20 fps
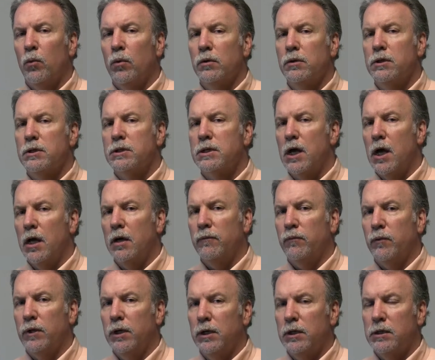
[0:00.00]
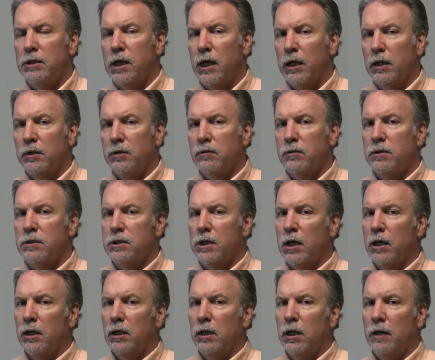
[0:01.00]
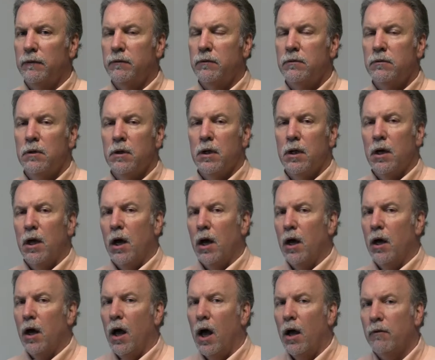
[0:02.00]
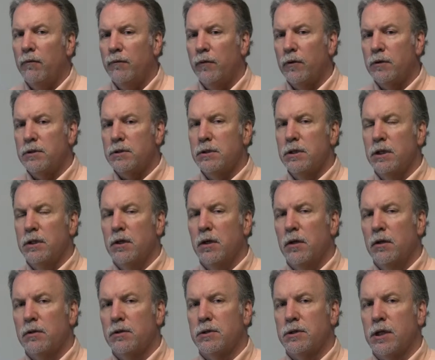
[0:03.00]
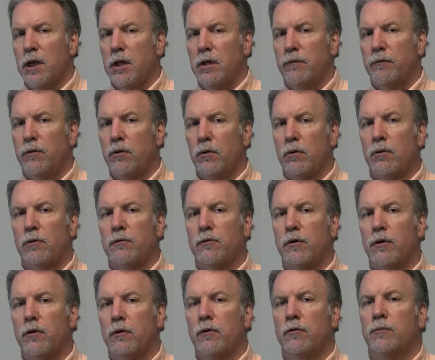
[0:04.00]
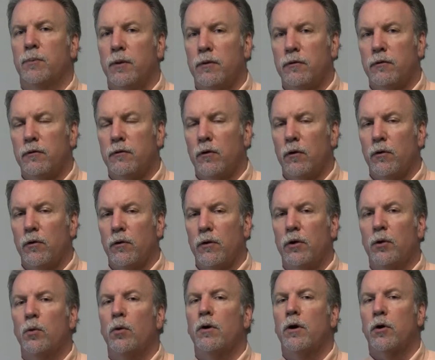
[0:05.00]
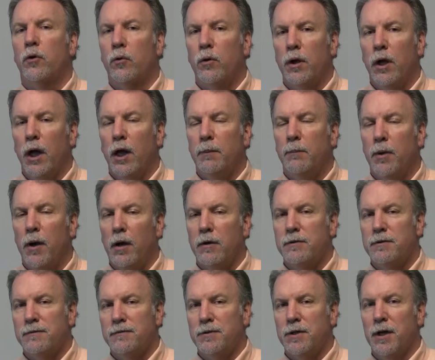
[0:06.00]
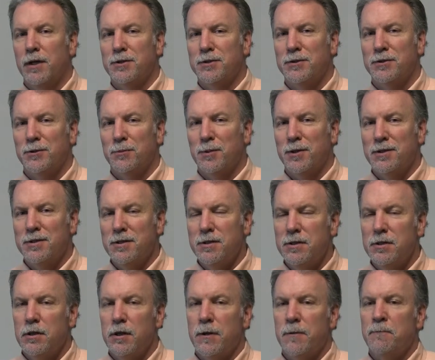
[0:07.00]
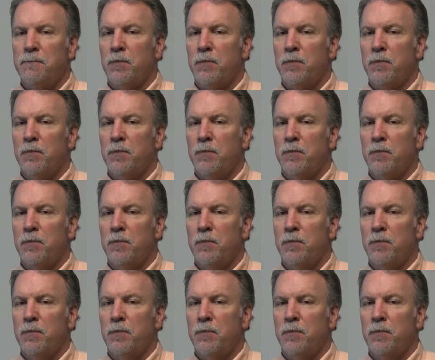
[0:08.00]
We'll decide if we need to take it to a second level. I'll first need to understand if you're a serious business owner and you want to create positive change in your business.